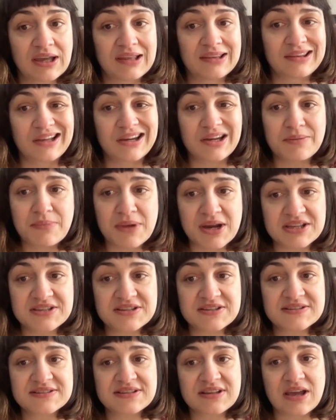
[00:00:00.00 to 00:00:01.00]
that
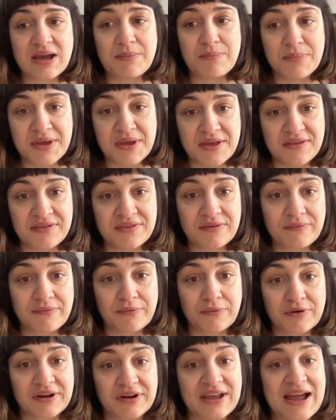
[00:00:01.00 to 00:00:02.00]
imagines a myth
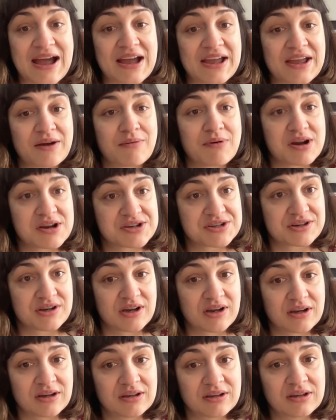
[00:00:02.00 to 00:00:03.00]
for the
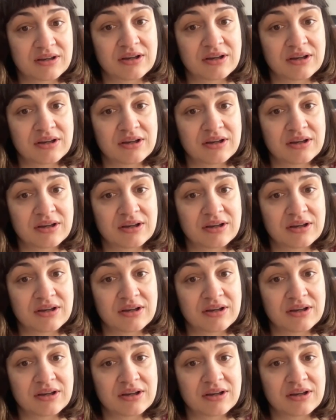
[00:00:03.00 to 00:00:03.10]
ayahuasca,